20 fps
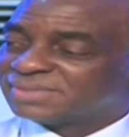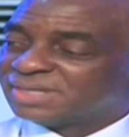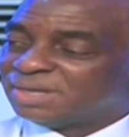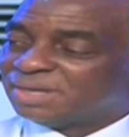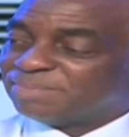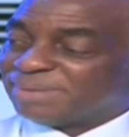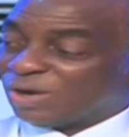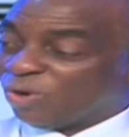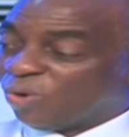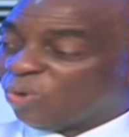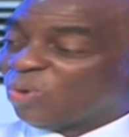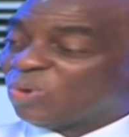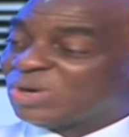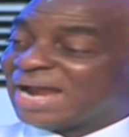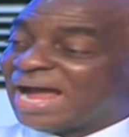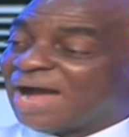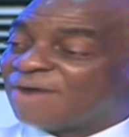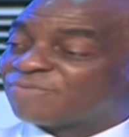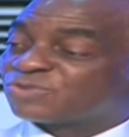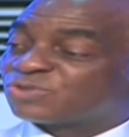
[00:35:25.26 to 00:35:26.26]
Behold,
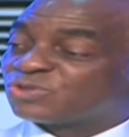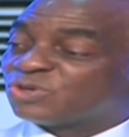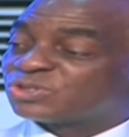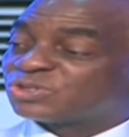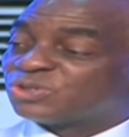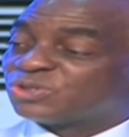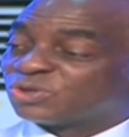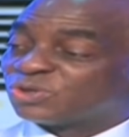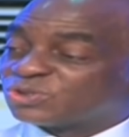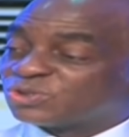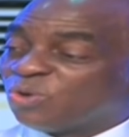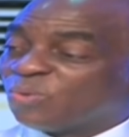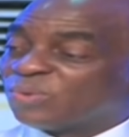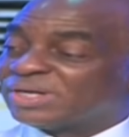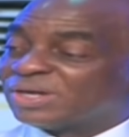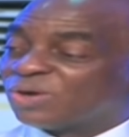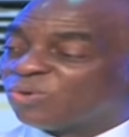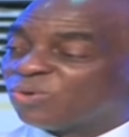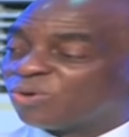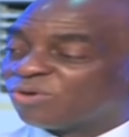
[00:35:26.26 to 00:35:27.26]
I've touched your tongue with
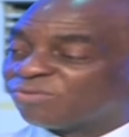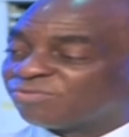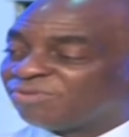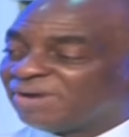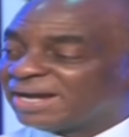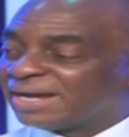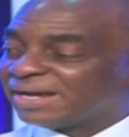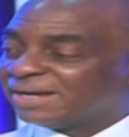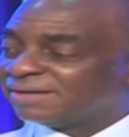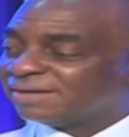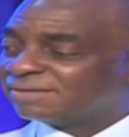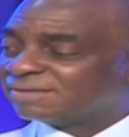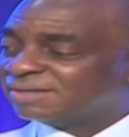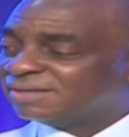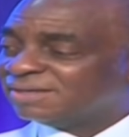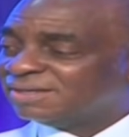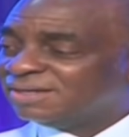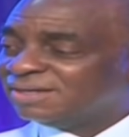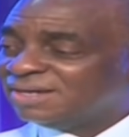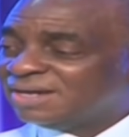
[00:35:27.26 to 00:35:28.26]
the coal of fire.
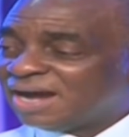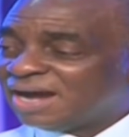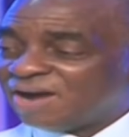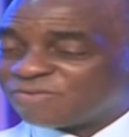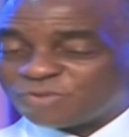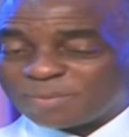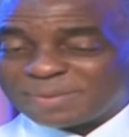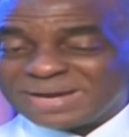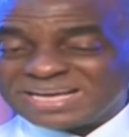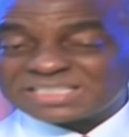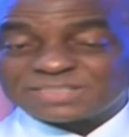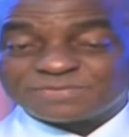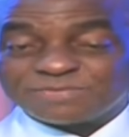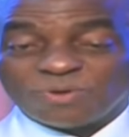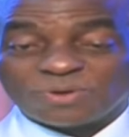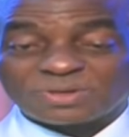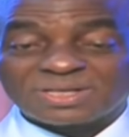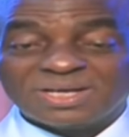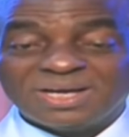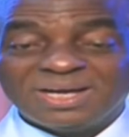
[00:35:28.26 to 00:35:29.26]
And from
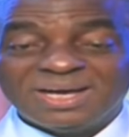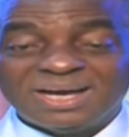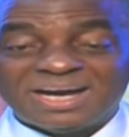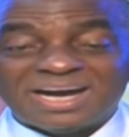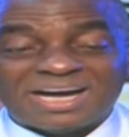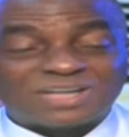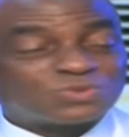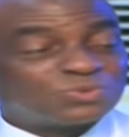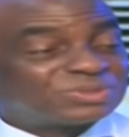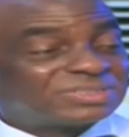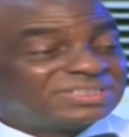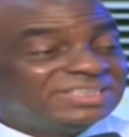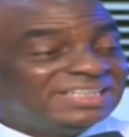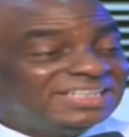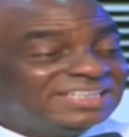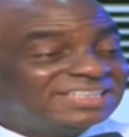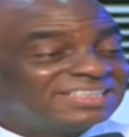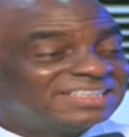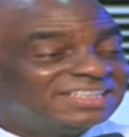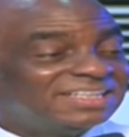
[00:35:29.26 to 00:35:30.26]
henceforth, as you
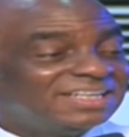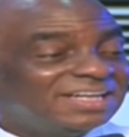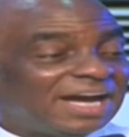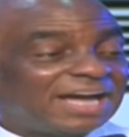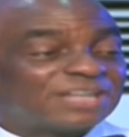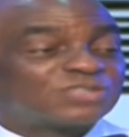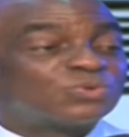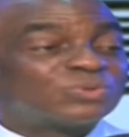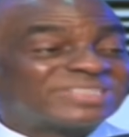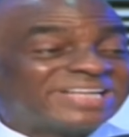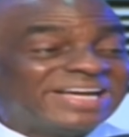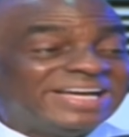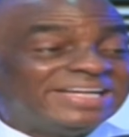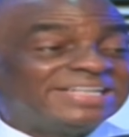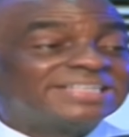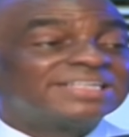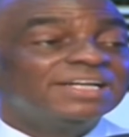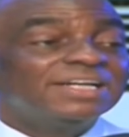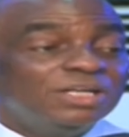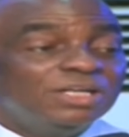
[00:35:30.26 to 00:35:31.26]
see it, as you say
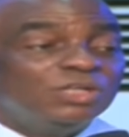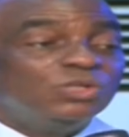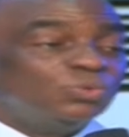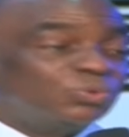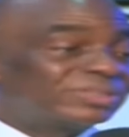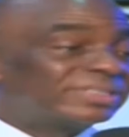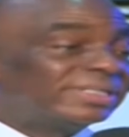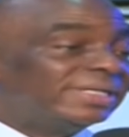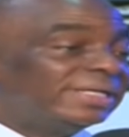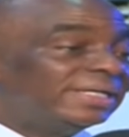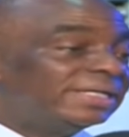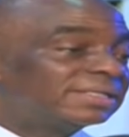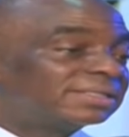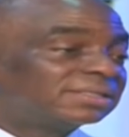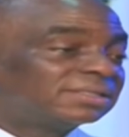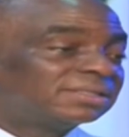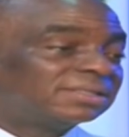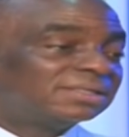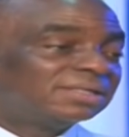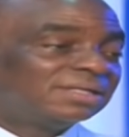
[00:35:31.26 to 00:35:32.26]
it, you see it.
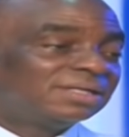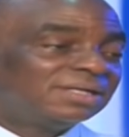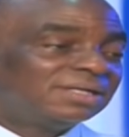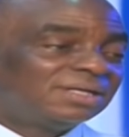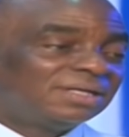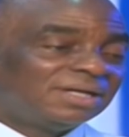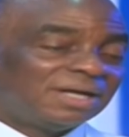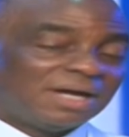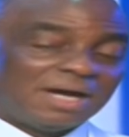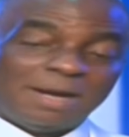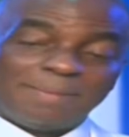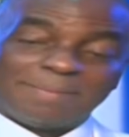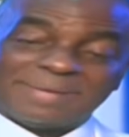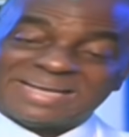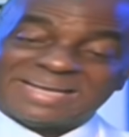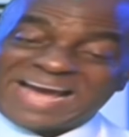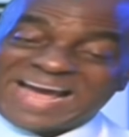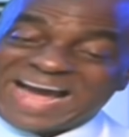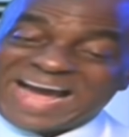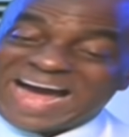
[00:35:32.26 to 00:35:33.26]
I mean,
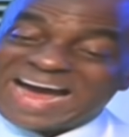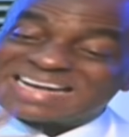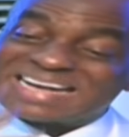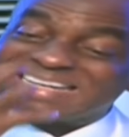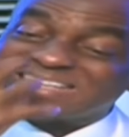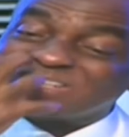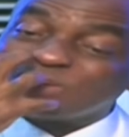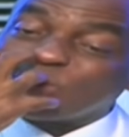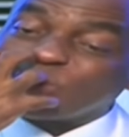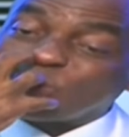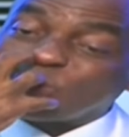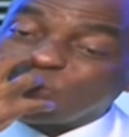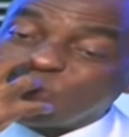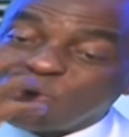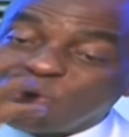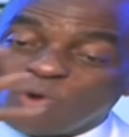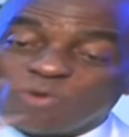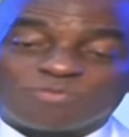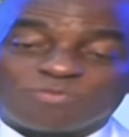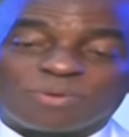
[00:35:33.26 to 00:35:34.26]
I had it
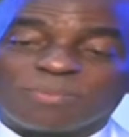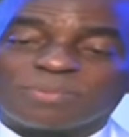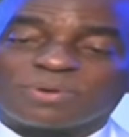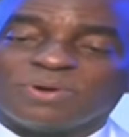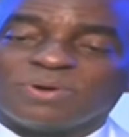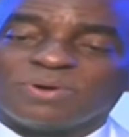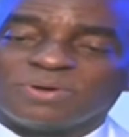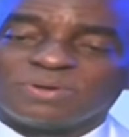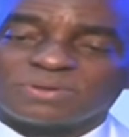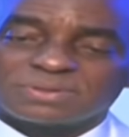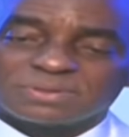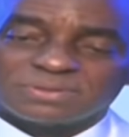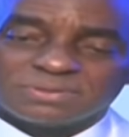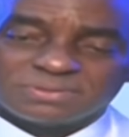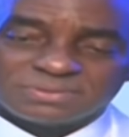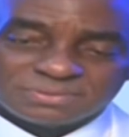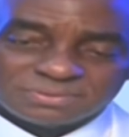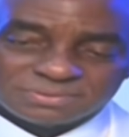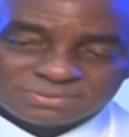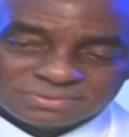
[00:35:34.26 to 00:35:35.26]
raw from God.
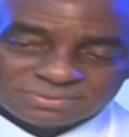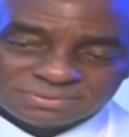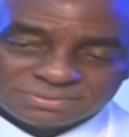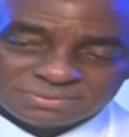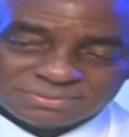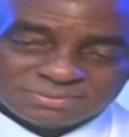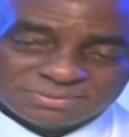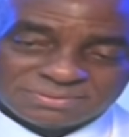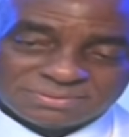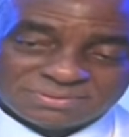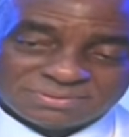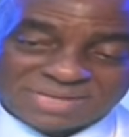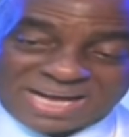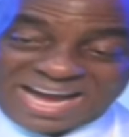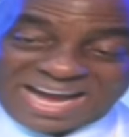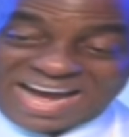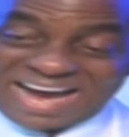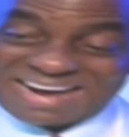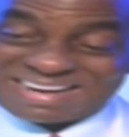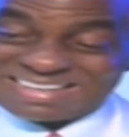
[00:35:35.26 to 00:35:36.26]
I
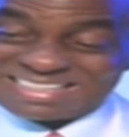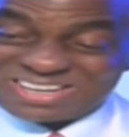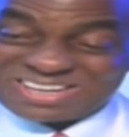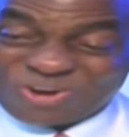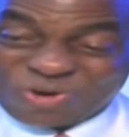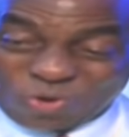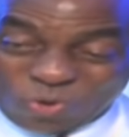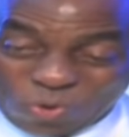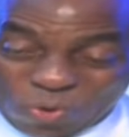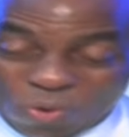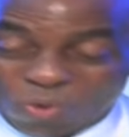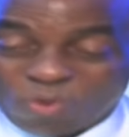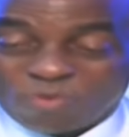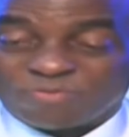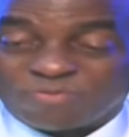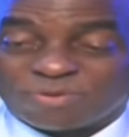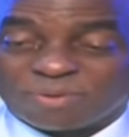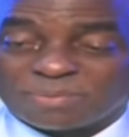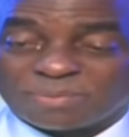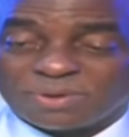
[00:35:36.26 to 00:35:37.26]
had it raw
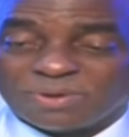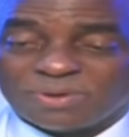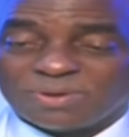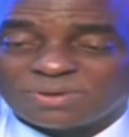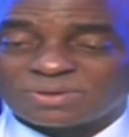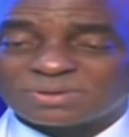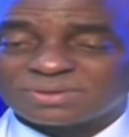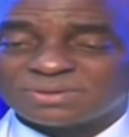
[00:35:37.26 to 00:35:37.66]
from God.